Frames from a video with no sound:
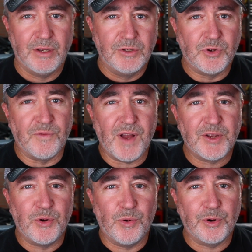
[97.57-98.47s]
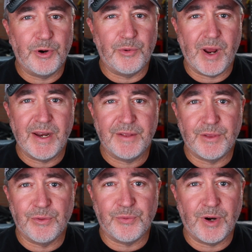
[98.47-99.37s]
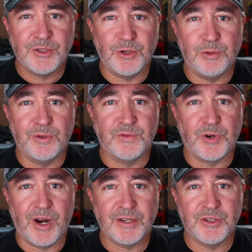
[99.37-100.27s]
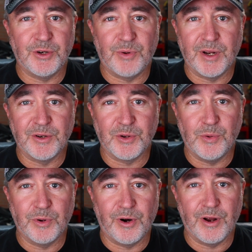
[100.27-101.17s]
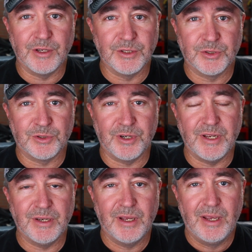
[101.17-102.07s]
So if I corner right at the threshold of traction around a corner on the street